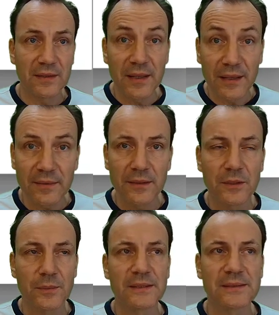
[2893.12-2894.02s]
that a
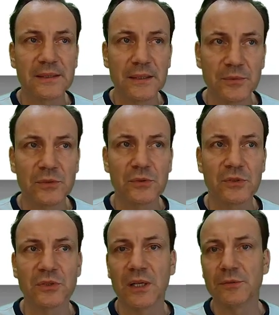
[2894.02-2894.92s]
little bit, skipped
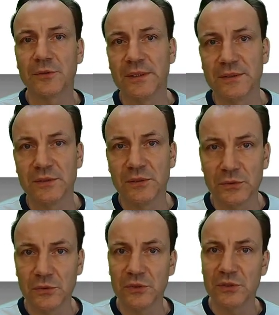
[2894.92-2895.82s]
users are, for instance,
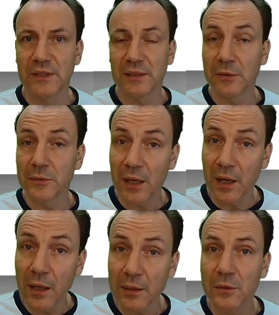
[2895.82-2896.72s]
users that
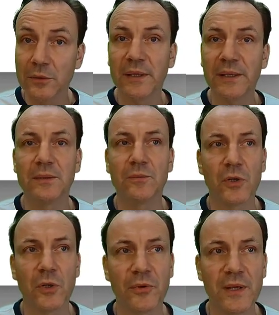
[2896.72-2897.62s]
are already in
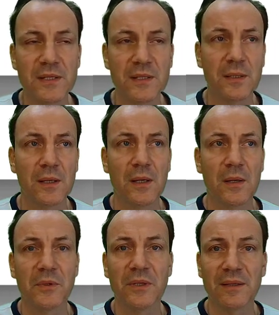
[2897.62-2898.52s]
WordPress,
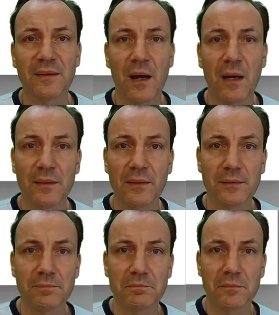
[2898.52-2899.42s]
but that
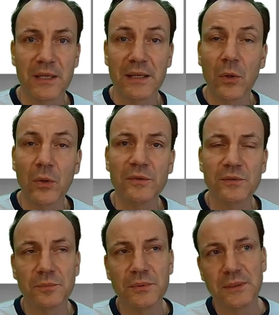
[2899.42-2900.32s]

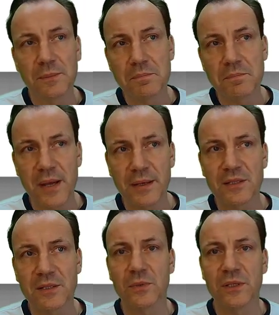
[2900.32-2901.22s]
cannot be
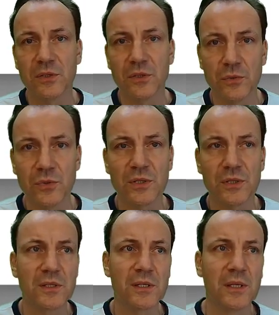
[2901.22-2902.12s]
matched with
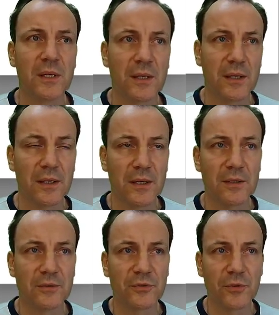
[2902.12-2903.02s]
users
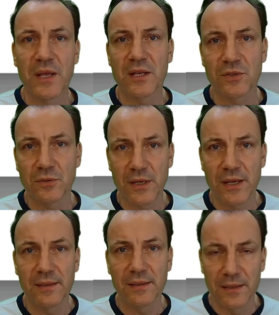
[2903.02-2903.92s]
from Azure
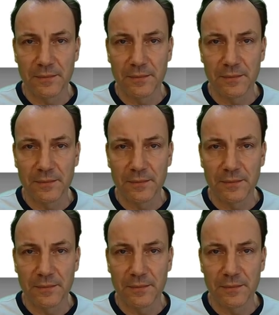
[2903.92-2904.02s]
AD.